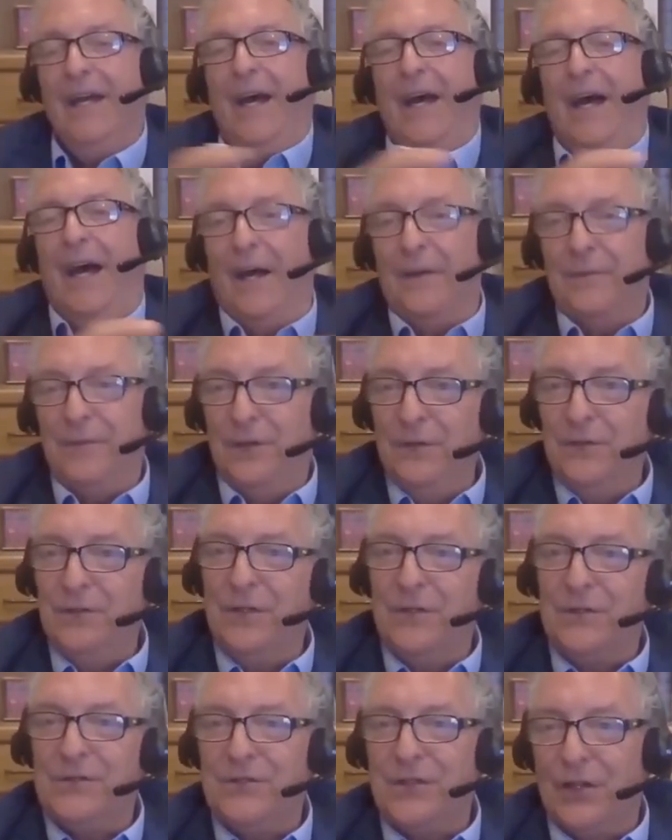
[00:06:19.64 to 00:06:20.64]
A few
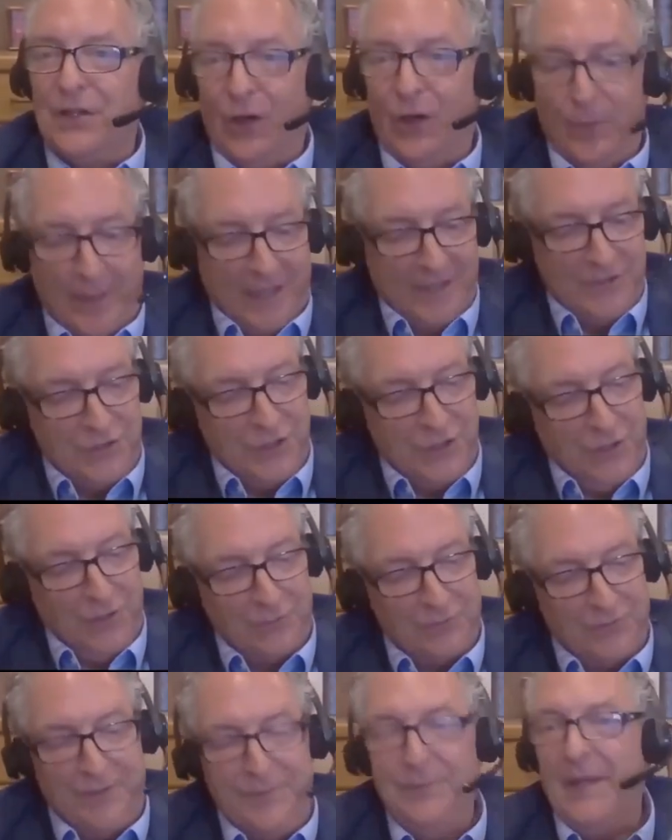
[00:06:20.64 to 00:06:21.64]
years ago, my
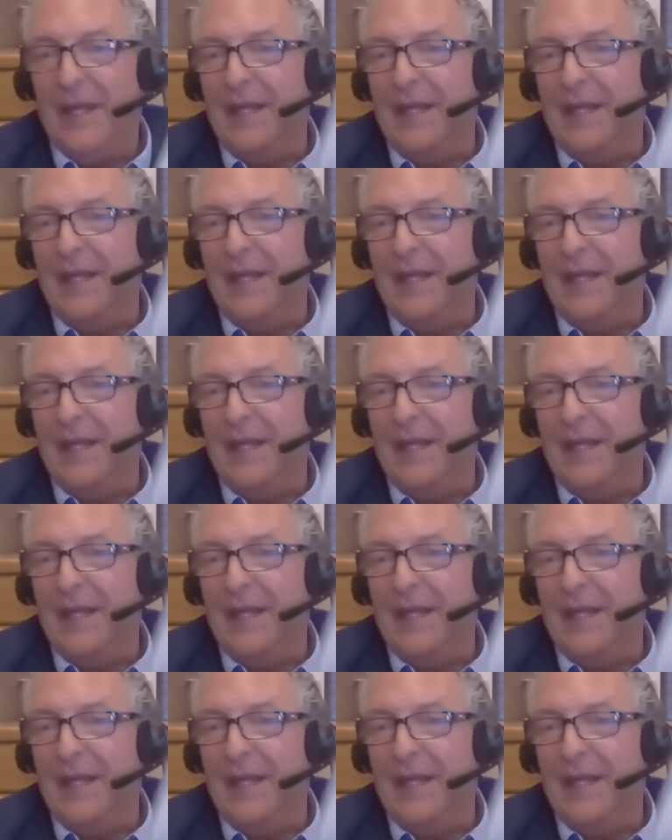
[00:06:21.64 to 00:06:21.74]
children made